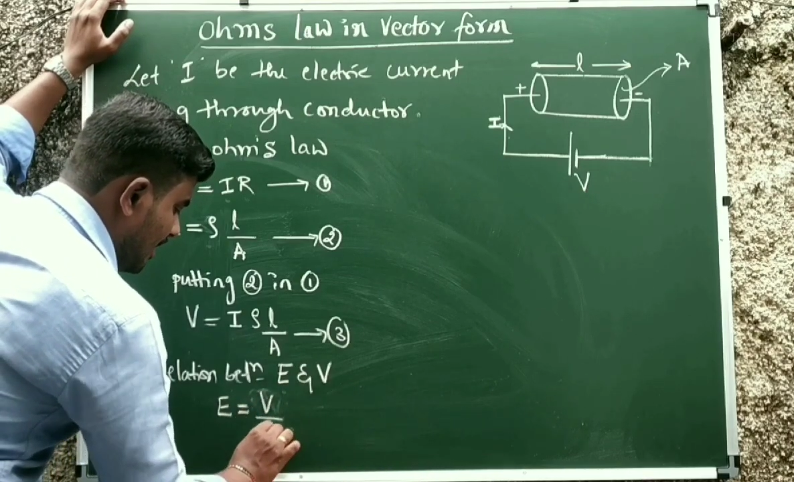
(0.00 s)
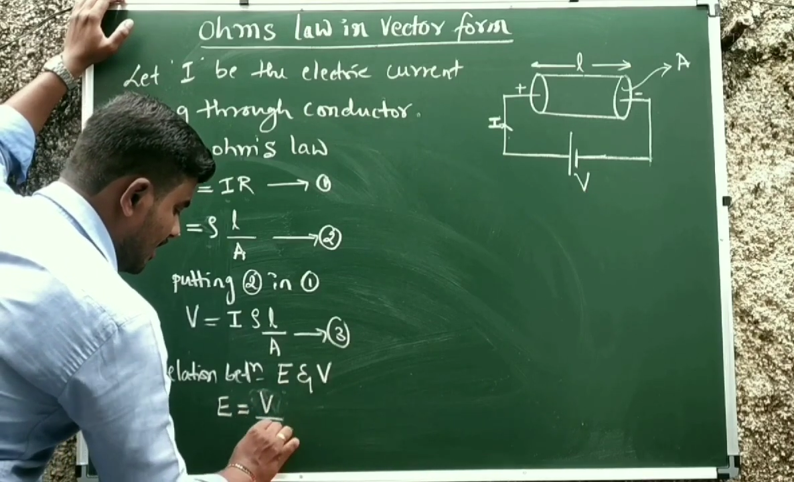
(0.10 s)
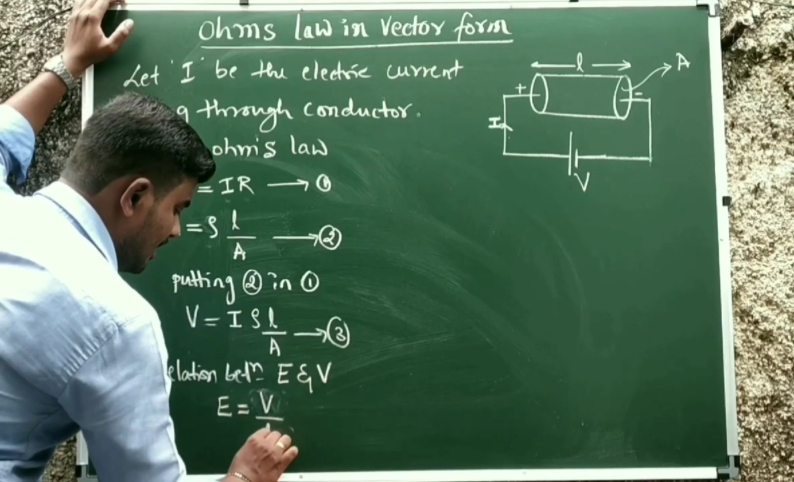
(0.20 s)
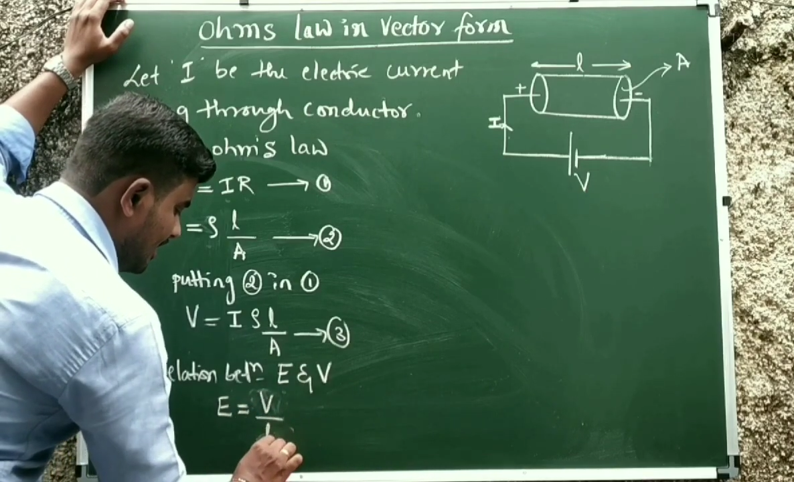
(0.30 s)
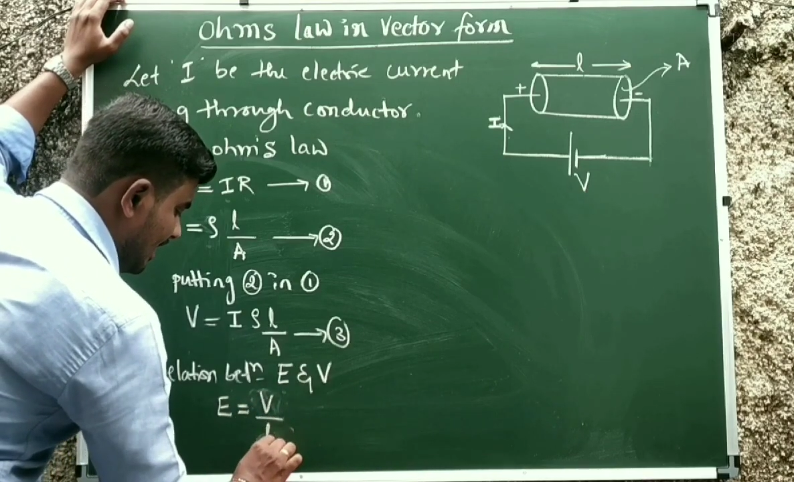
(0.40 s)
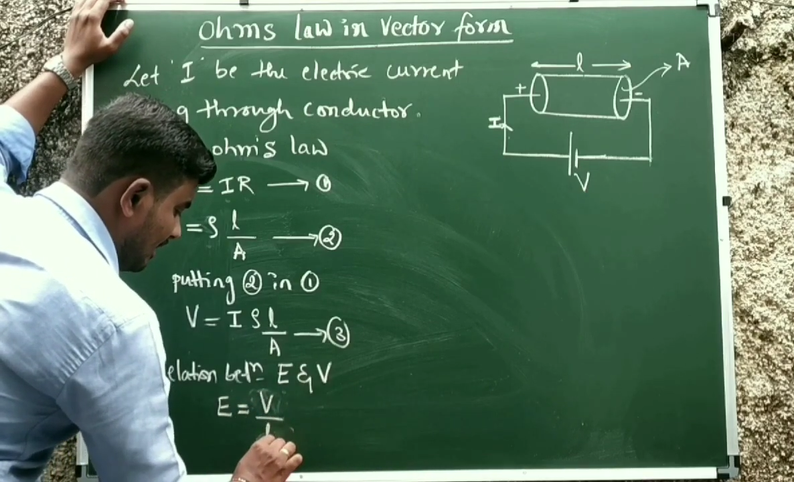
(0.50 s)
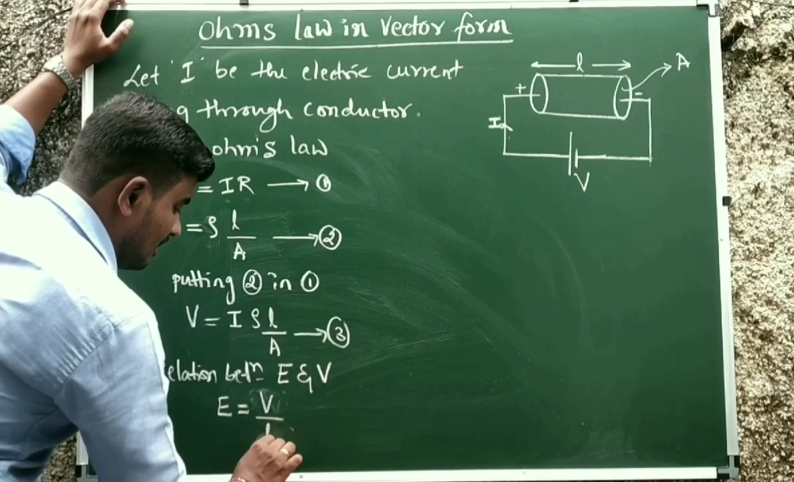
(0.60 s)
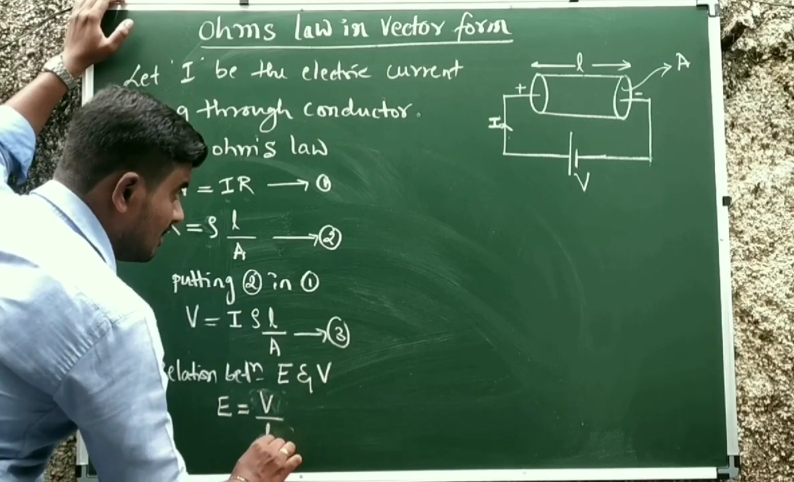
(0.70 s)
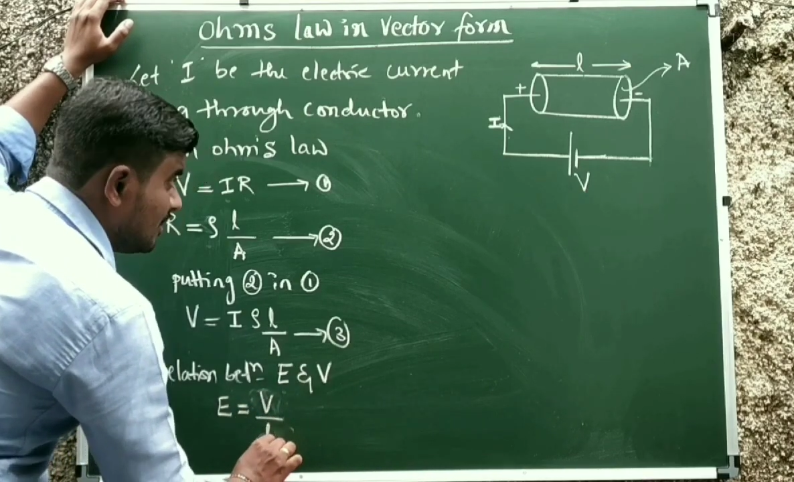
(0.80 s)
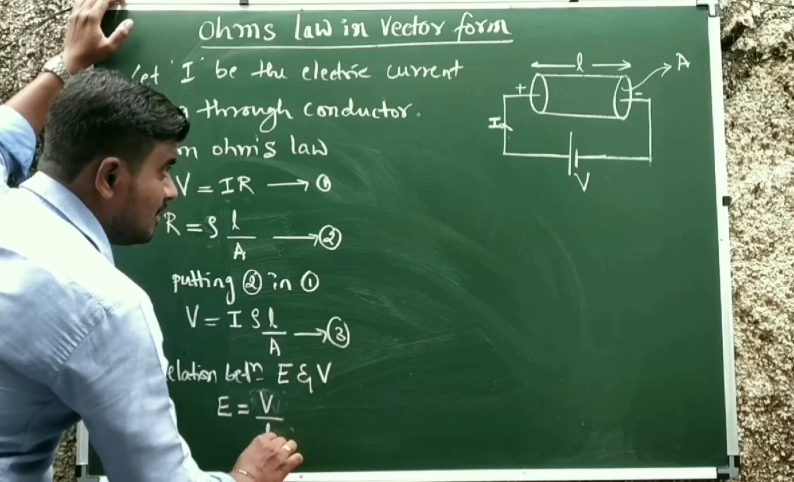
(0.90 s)
by L,
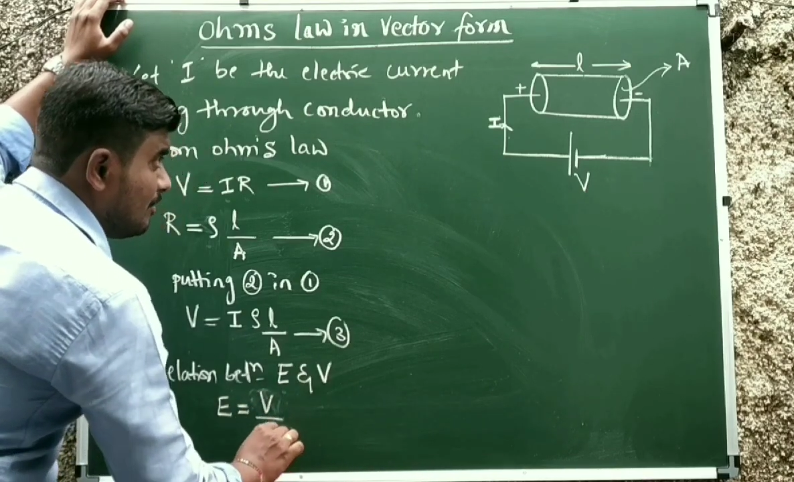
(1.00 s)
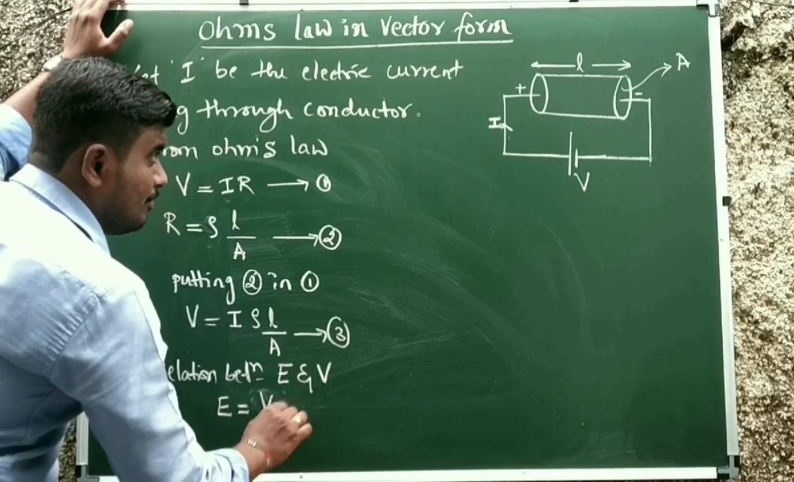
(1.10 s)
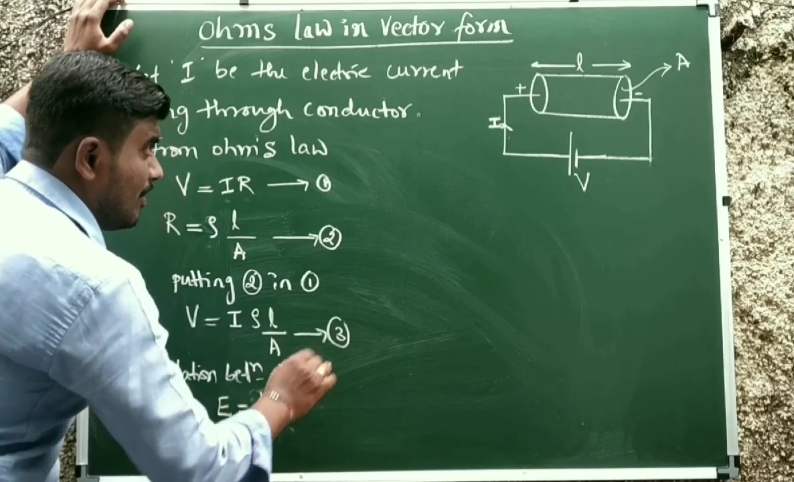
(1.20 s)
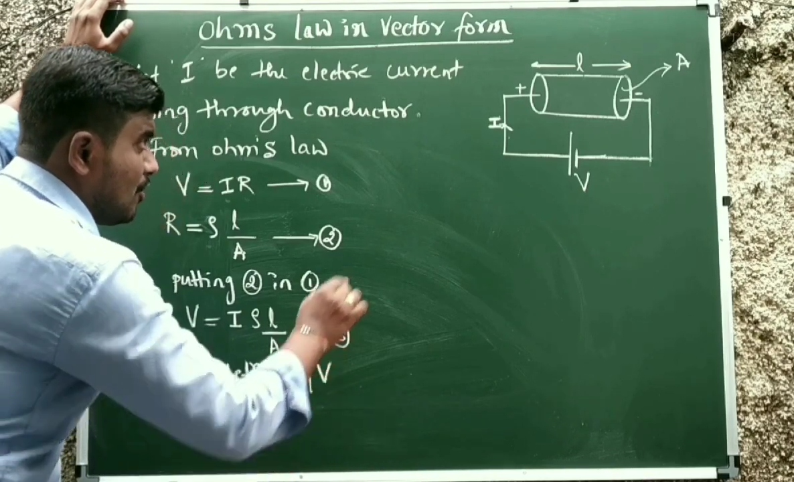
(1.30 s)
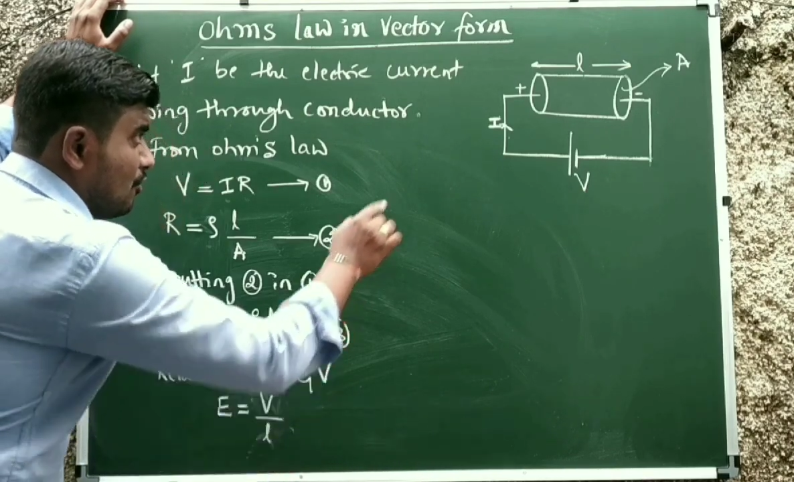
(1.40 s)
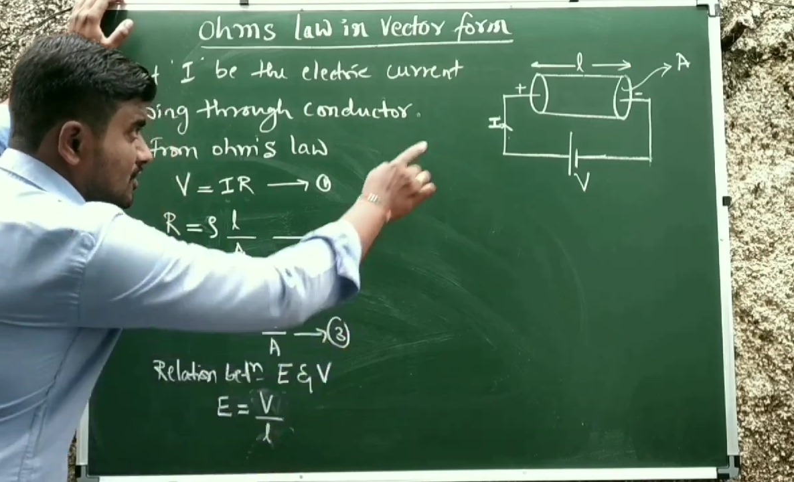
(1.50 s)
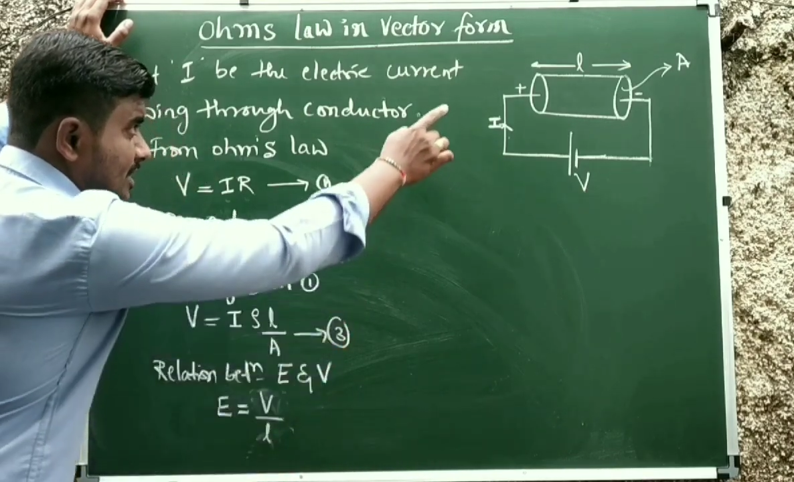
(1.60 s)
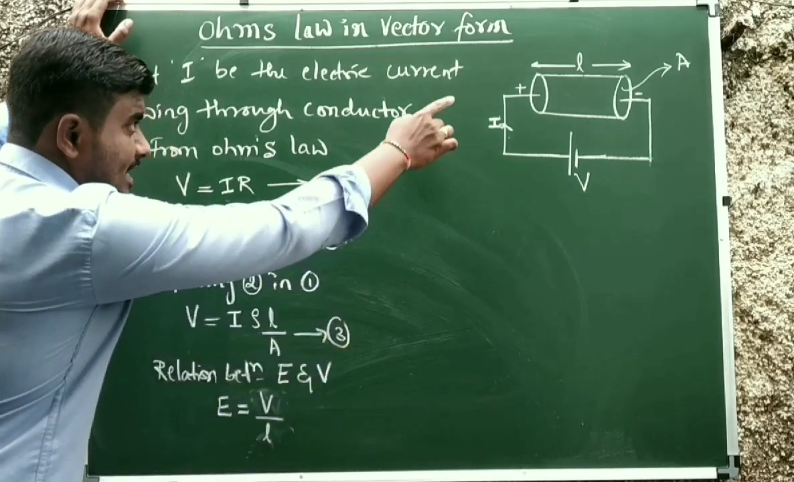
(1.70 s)
because